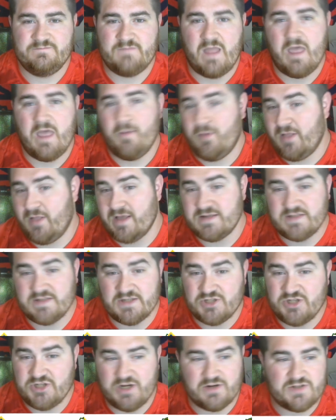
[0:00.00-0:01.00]
MLS
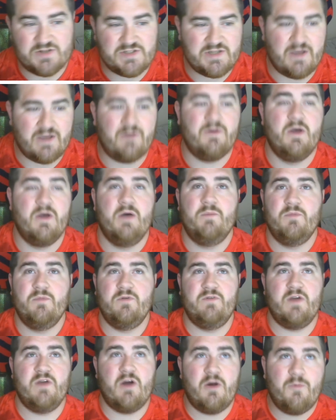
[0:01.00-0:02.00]
this year. So
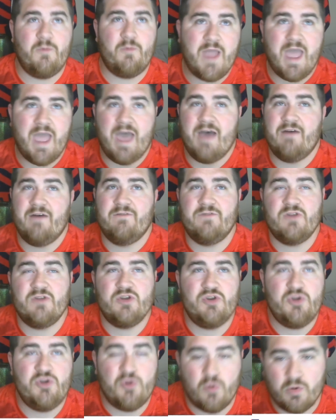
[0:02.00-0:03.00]
moving on, we have
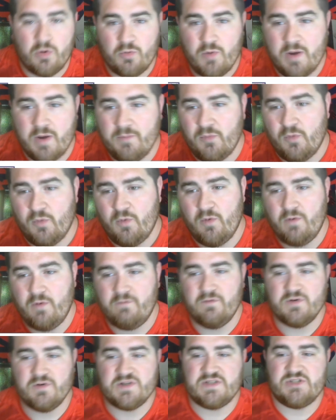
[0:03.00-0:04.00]
New York Red Bull
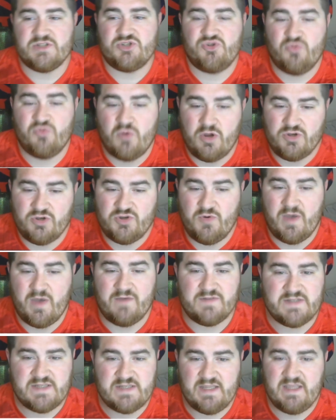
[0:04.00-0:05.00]
versus Toronto
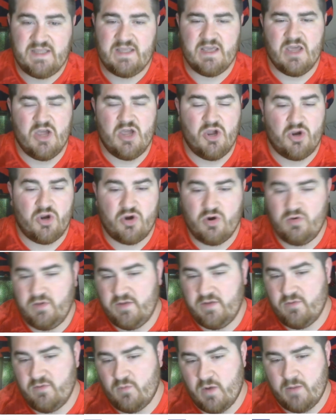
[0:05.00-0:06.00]
FC. Currently,
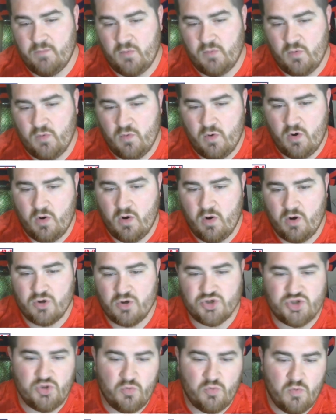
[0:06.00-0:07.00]
the Red Bull are
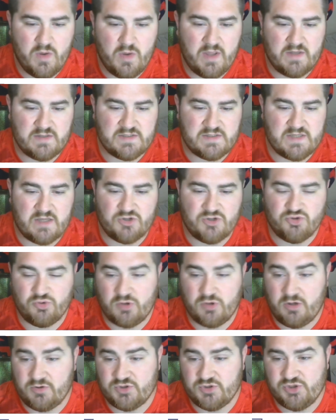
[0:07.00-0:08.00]
2 wins, a
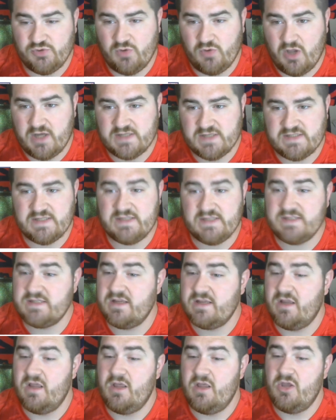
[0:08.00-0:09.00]
draw, and 2 losses.
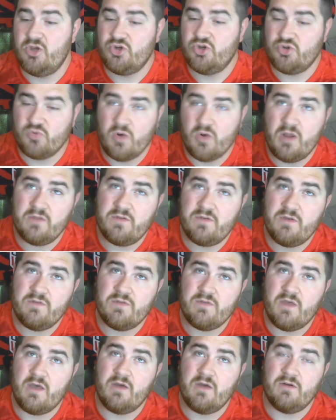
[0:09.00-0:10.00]
Toronto,
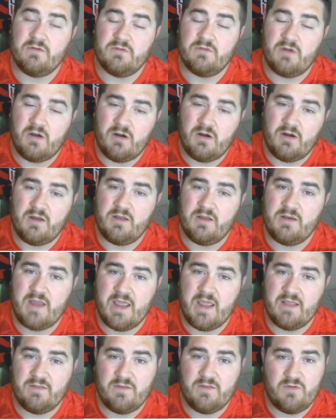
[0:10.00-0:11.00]
though, on
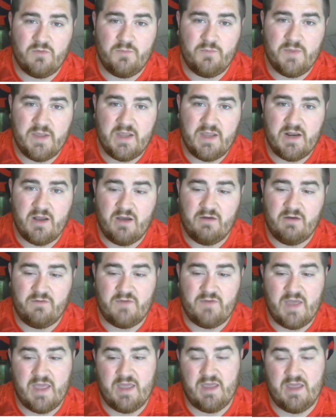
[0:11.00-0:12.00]
a little bit of
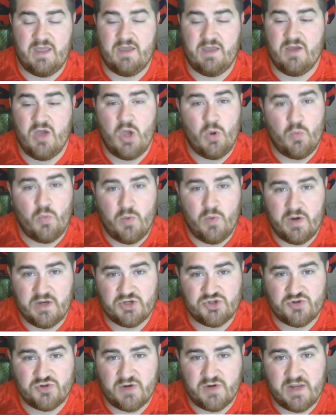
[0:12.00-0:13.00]
a winning
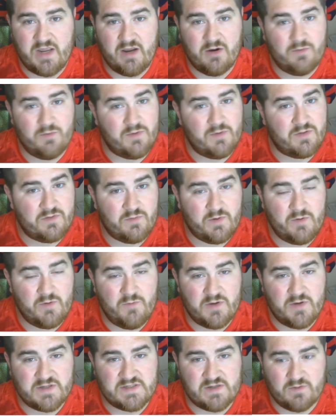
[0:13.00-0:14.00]
streak here with 3
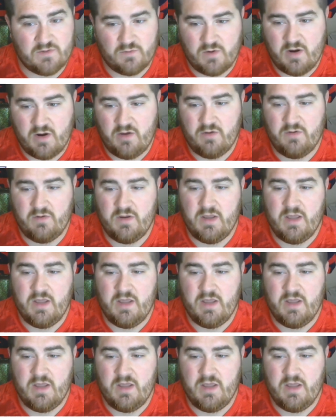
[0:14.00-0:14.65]
wins in a row,